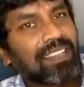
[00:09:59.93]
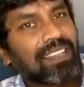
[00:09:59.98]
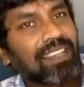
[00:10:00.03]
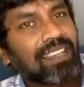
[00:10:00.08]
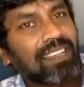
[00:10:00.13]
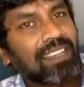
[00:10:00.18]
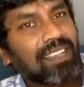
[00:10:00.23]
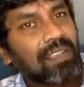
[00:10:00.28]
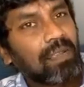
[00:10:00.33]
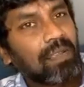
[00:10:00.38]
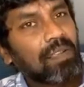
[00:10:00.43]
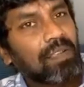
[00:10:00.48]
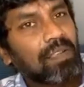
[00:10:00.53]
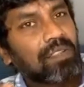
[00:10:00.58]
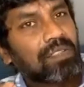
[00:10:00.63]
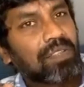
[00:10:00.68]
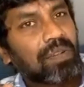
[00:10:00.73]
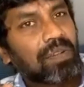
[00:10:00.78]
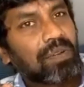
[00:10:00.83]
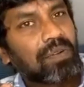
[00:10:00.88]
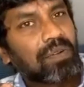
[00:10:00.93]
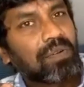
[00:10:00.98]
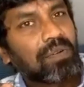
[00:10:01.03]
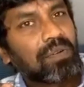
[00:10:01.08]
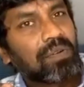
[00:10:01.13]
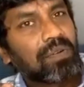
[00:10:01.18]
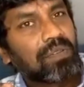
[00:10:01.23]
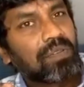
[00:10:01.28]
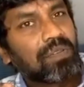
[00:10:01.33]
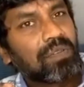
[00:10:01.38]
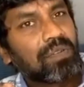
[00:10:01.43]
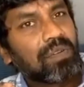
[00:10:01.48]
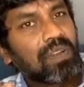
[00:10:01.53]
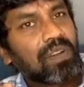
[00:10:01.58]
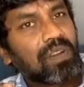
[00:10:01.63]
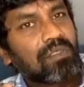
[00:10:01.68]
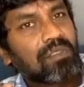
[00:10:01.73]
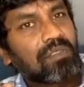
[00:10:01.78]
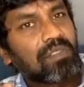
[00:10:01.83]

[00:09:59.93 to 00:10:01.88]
Right. So you are.